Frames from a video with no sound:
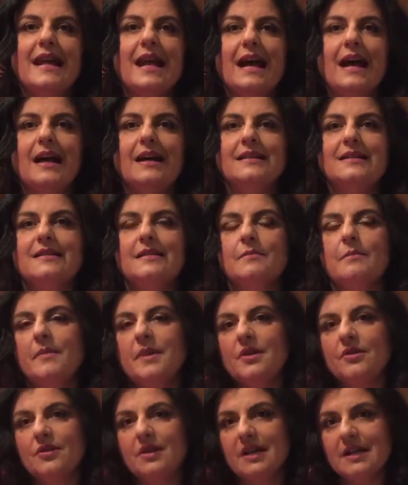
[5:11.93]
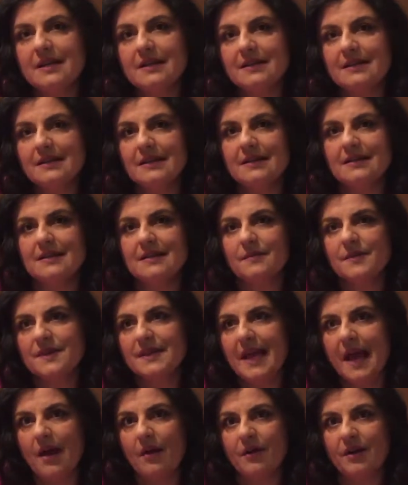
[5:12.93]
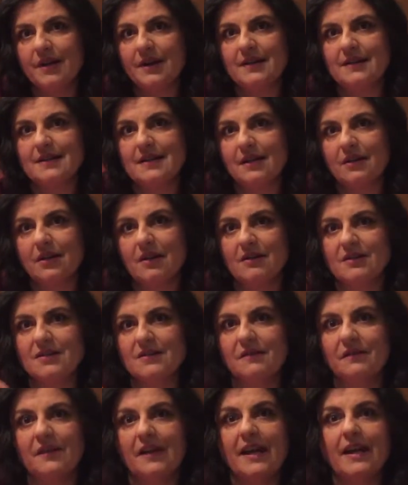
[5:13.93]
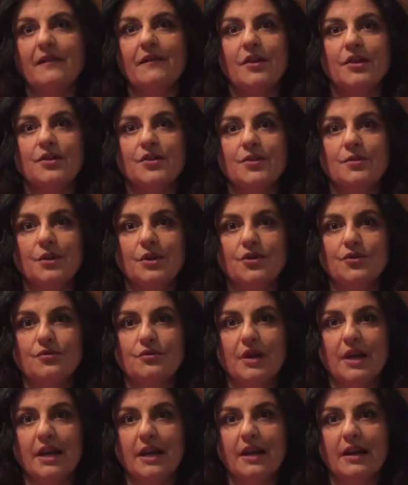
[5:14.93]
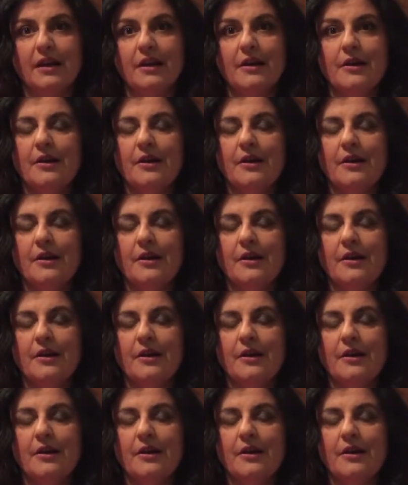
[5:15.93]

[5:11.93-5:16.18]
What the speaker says: add some bitterness and some sourness and lots of flavor to a drink.